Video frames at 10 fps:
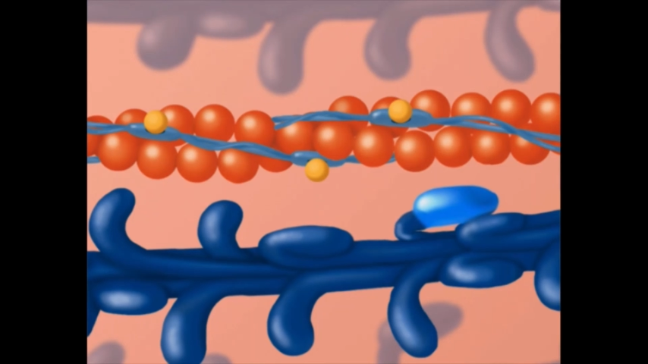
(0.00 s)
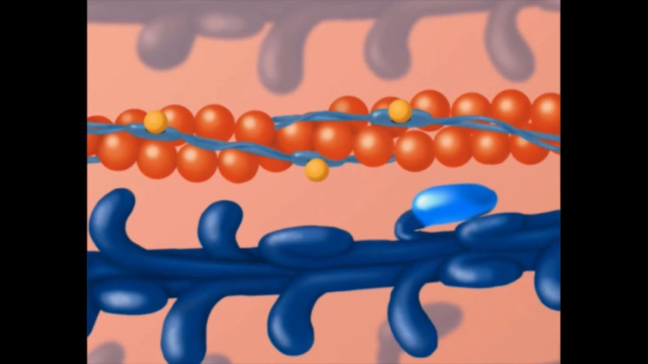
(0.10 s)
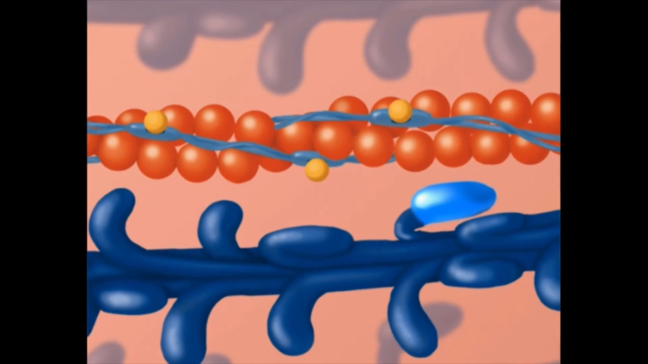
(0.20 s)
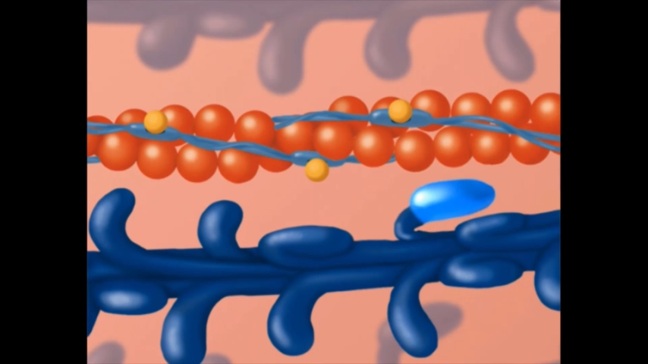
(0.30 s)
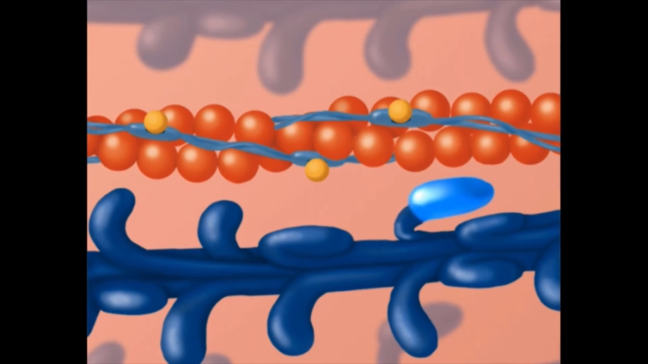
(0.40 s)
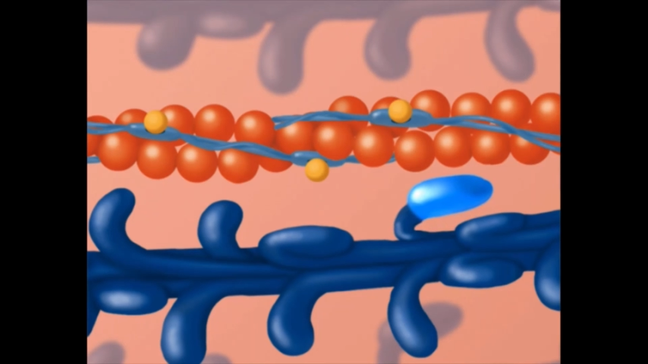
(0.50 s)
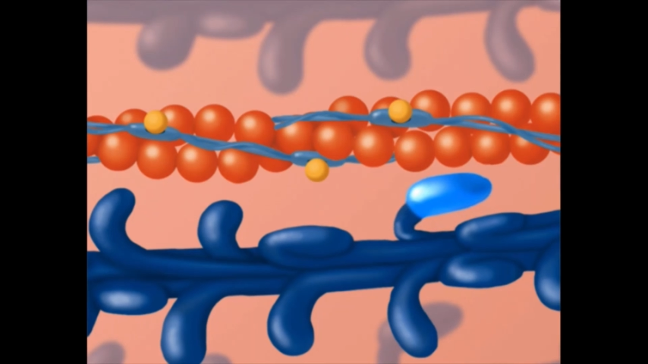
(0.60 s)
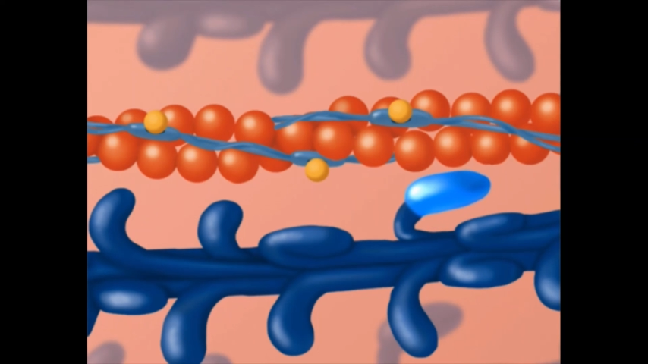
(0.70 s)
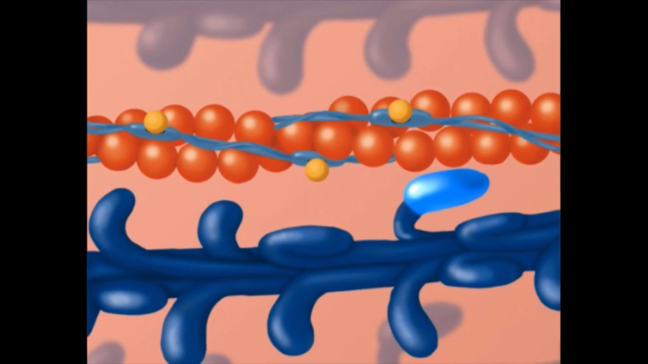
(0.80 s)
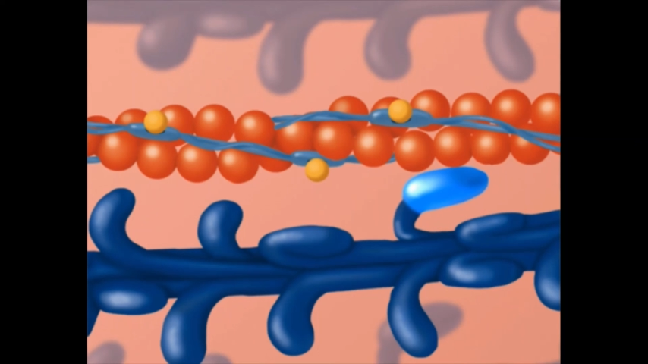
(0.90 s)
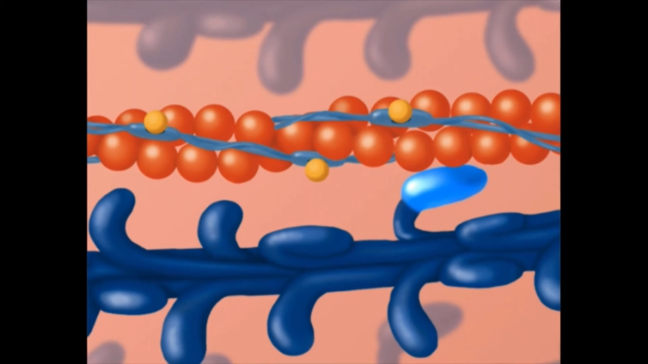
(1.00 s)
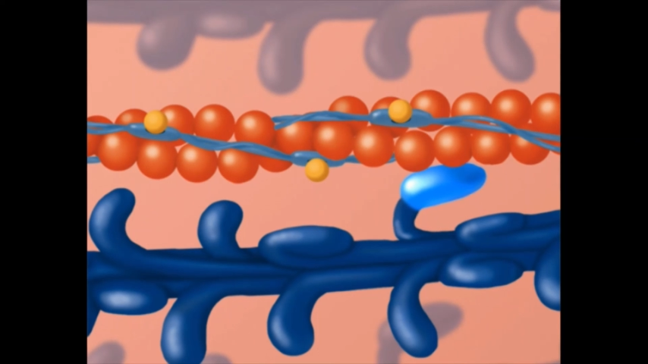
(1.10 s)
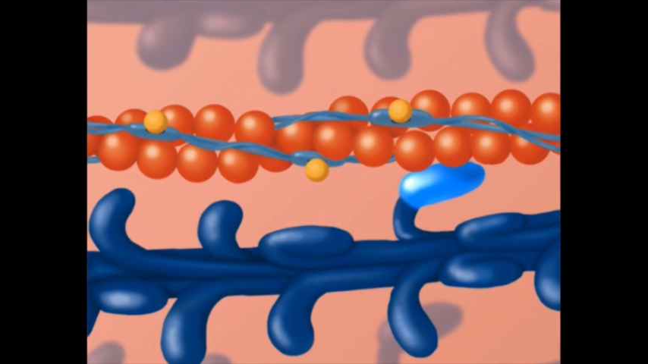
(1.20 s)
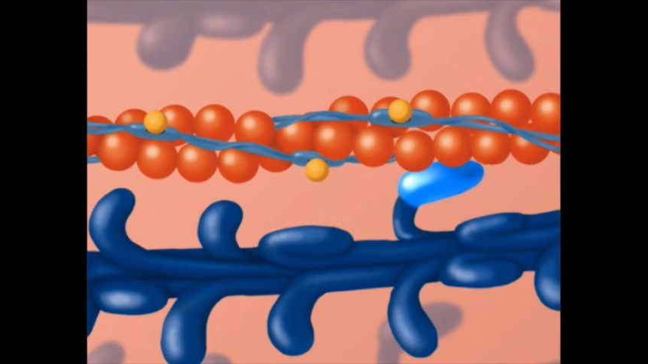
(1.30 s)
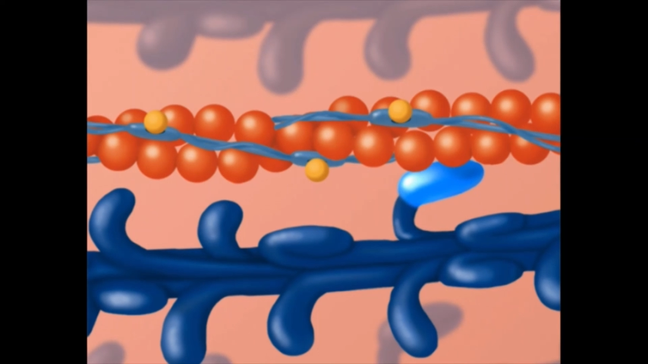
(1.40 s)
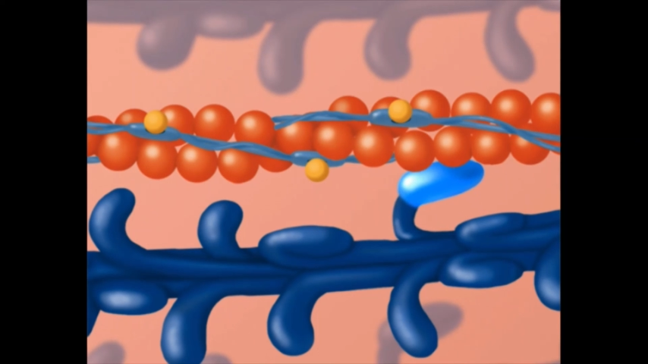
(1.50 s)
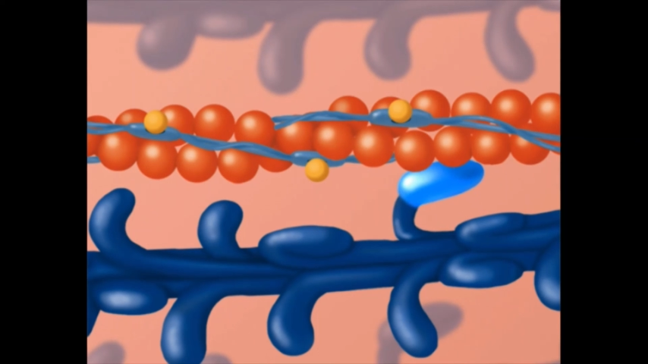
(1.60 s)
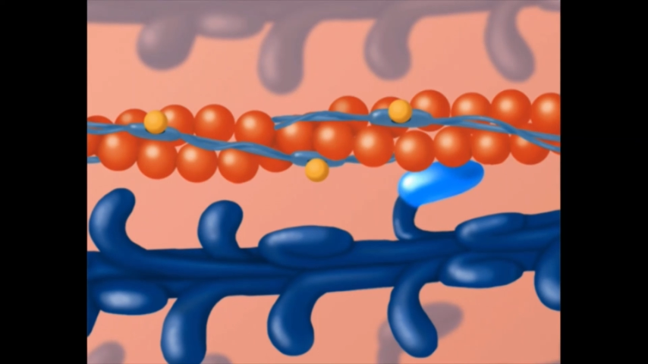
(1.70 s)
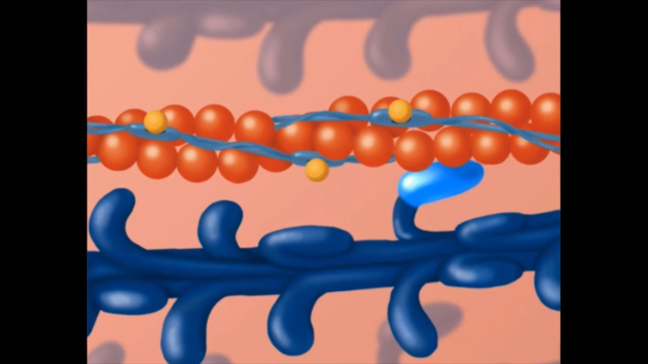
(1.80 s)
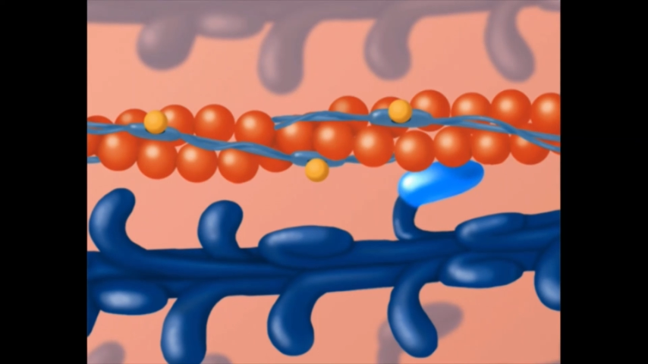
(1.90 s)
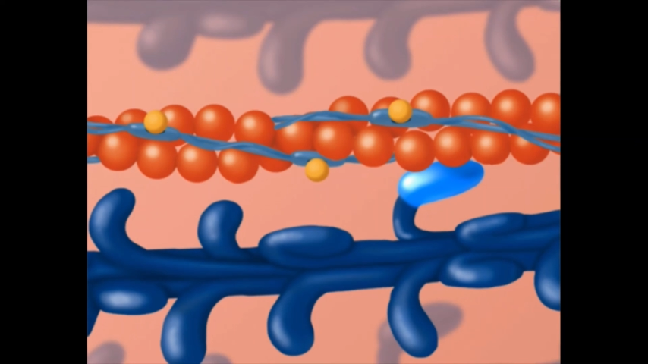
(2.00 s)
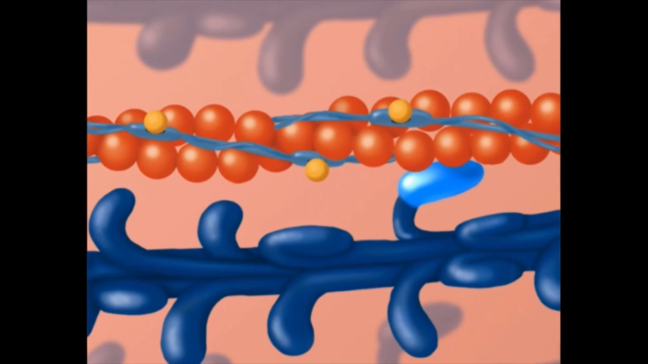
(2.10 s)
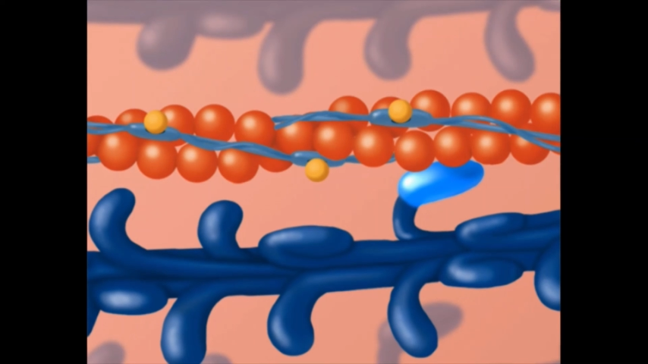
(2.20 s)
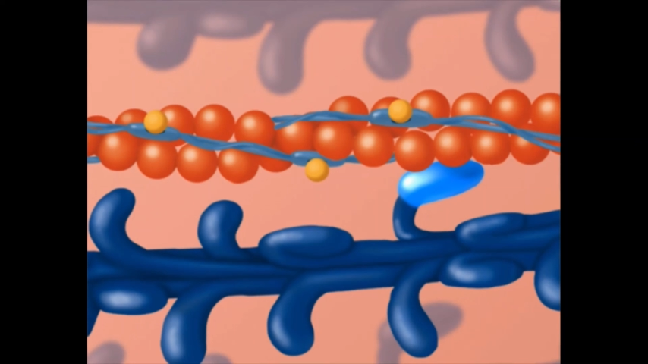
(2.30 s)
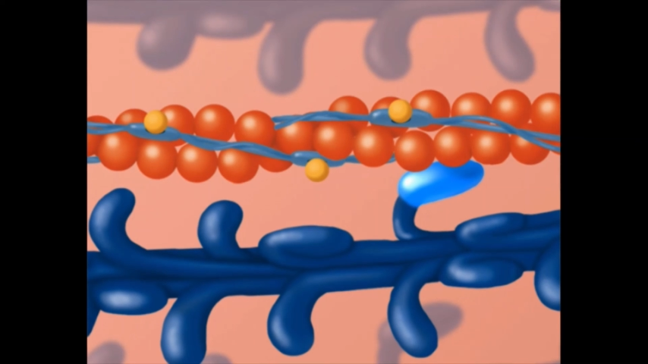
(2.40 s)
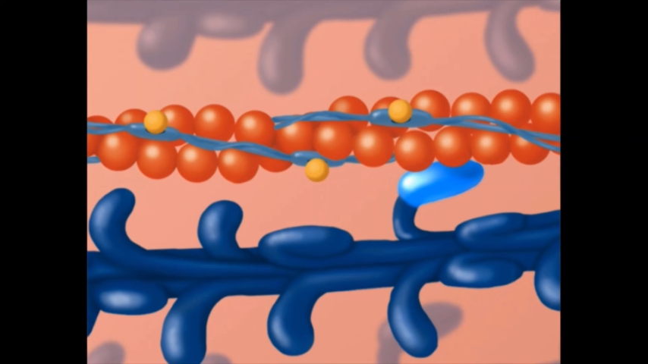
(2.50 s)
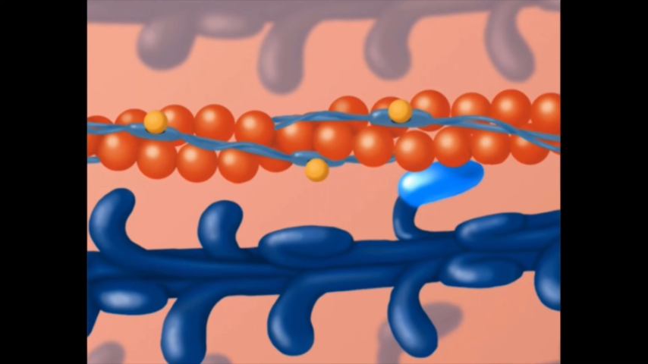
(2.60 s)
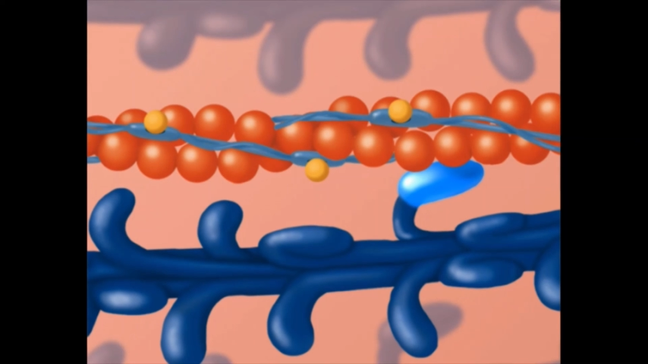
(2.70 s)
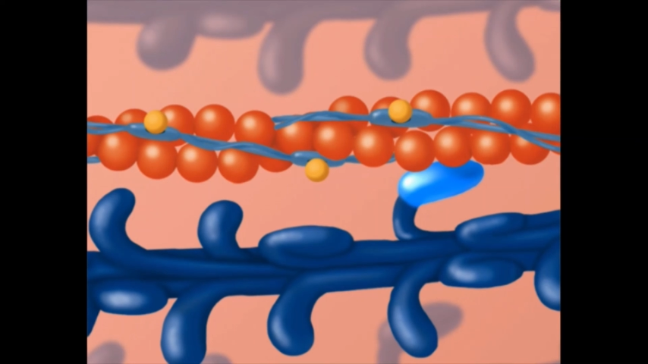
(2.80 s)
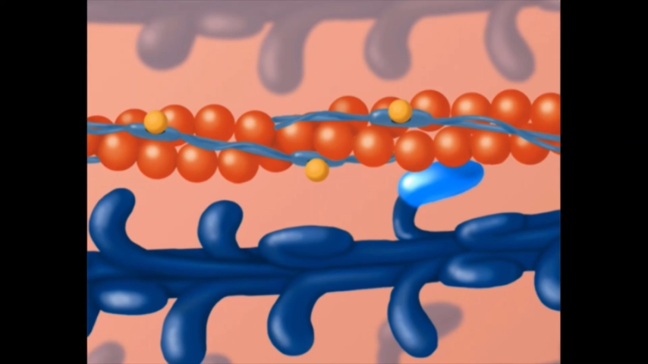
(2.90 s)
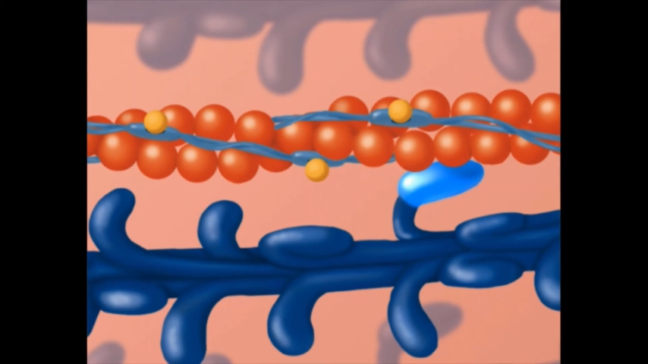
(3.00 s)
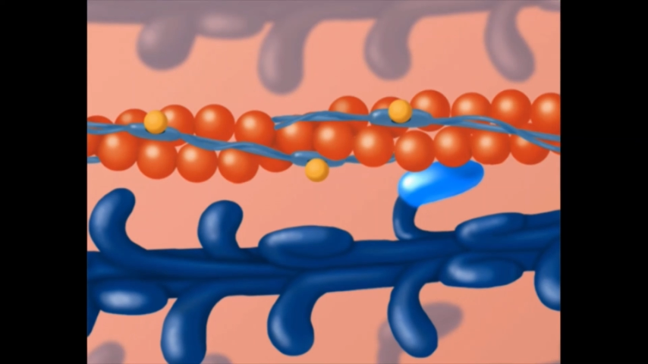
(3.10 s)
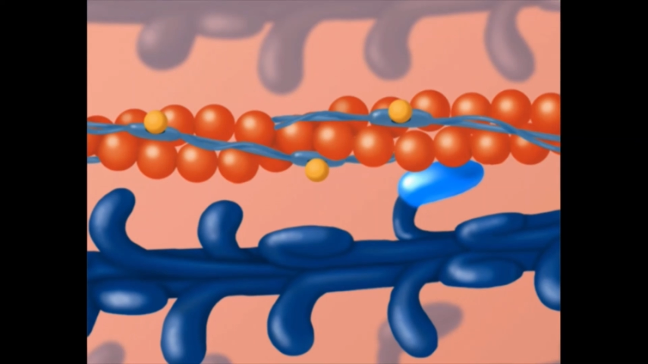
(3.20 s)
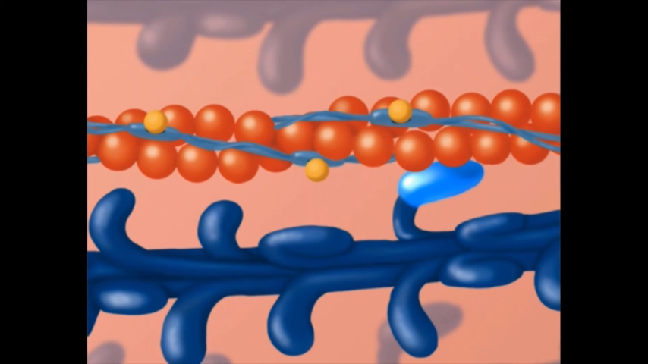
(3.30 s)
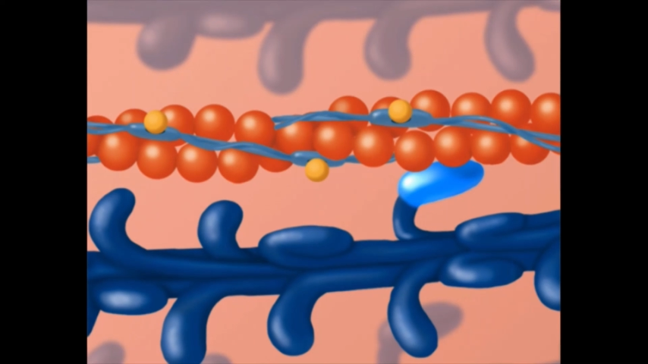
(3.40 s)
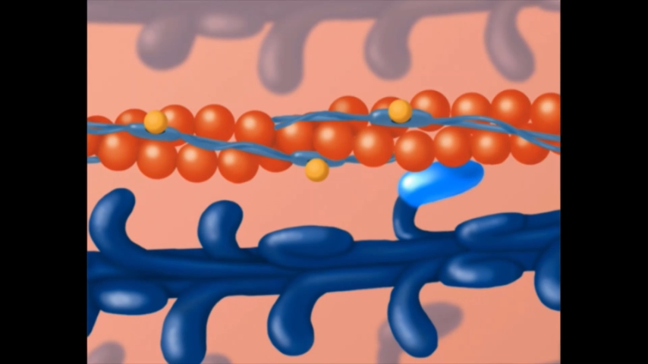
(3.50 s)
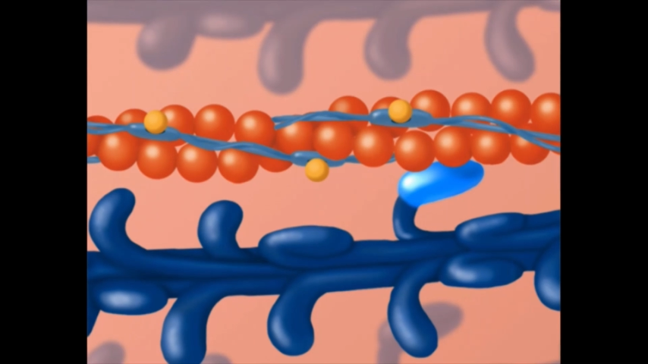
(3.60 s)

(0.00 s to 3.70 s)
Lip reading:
Nobody's mouth can be seen.